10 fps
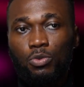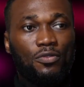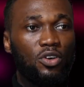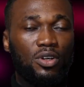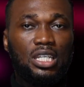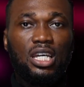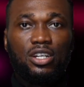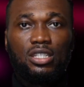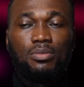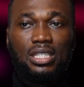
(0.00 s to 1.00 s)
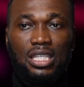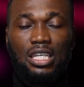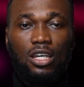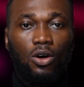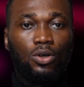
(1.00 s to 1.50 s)
We've not really heard him
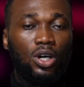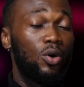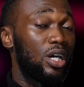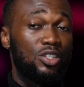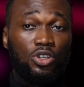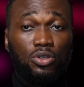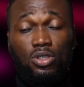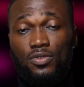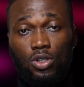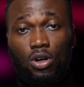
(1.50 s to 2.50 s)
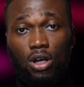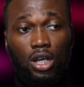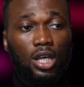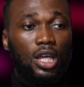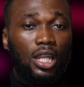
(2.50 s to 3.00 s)
sing on other genres of
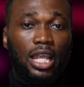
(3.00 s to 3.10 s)
songs